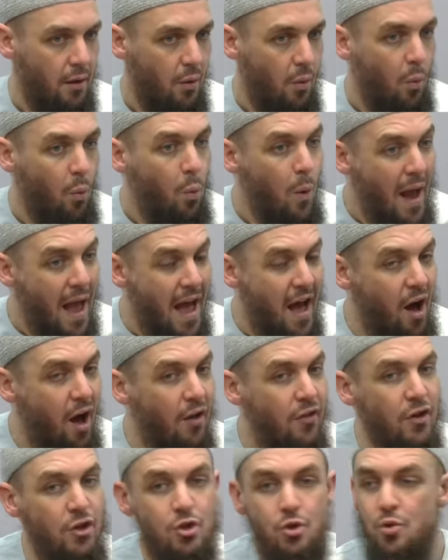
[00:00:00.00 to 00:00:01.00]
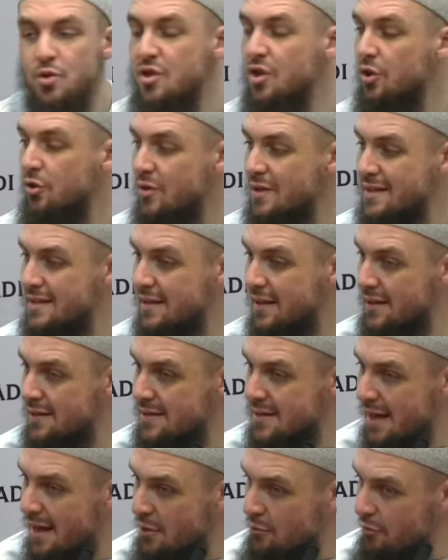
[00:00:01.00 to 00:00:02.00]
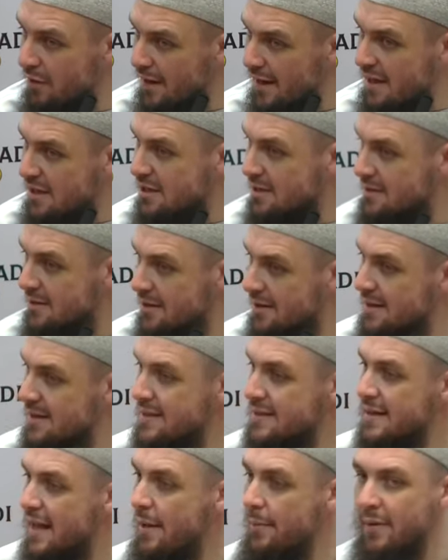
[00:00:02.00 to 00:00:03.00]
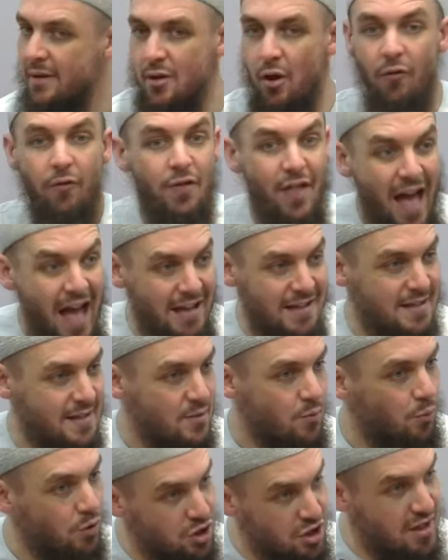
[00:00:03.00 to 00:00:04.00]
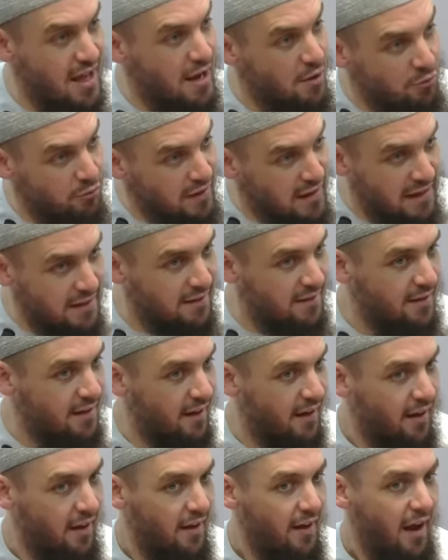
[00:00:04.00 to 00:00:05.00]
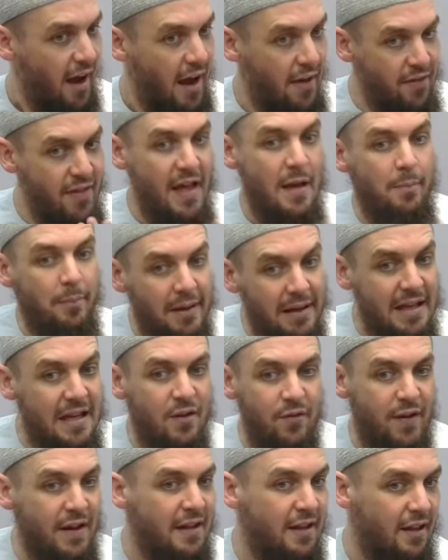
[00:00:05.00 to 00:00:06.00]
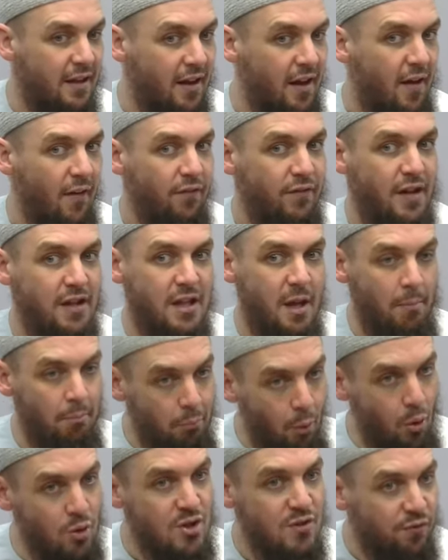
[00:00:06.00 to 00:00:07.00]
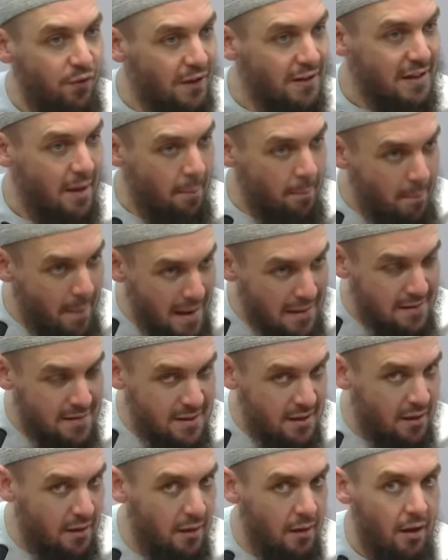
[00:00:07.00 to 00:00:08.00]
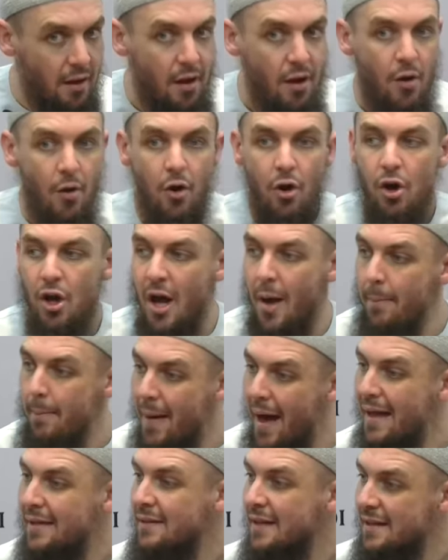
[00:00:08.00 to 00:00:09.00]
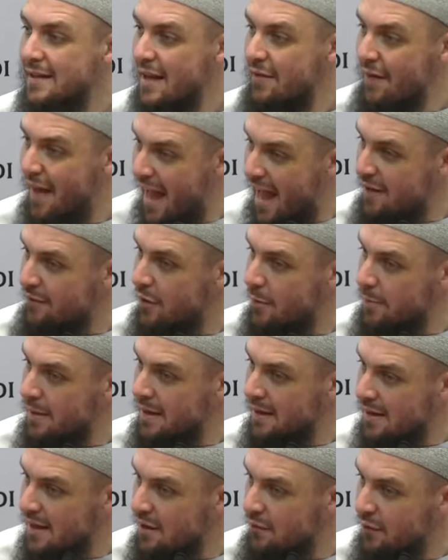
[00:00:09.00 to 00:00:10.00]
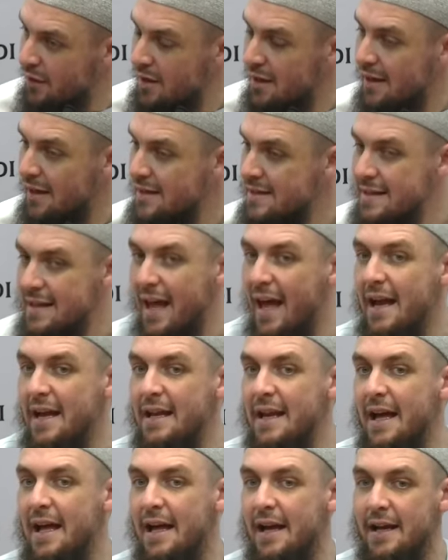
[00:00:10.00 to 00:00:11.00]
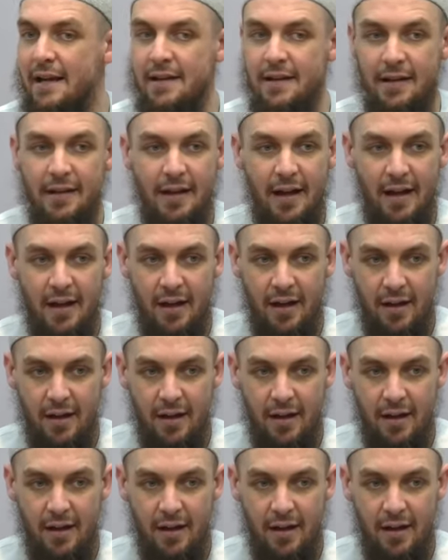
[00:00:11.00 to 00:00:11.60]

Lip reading: Where are the Jews and Christians in relation to this statement of theirs, which they read and they believe in, that the most fundamental command that they've ever been given is La ilaha illallah?